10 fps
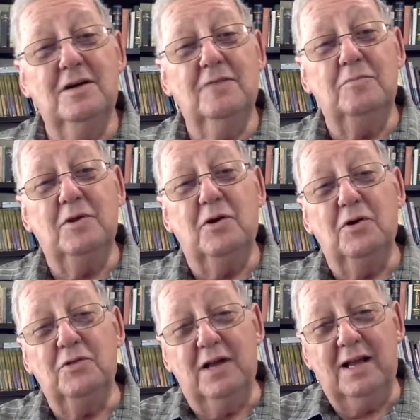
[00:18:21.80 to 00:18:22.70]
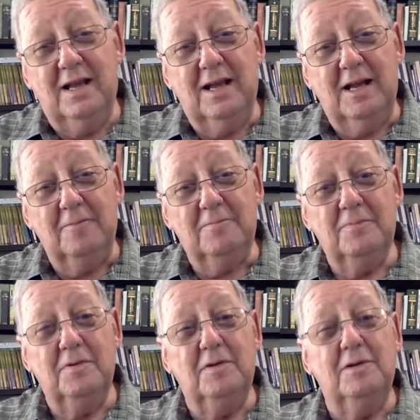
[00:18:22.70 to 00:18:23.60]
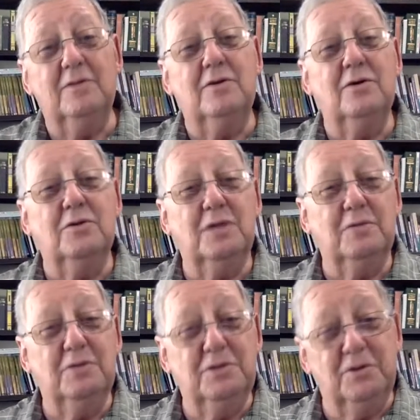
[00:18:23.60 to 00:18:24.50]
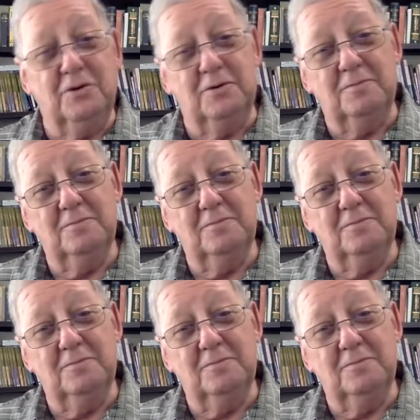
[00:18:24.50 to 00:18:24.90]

From the earth I came, and to the earth I return.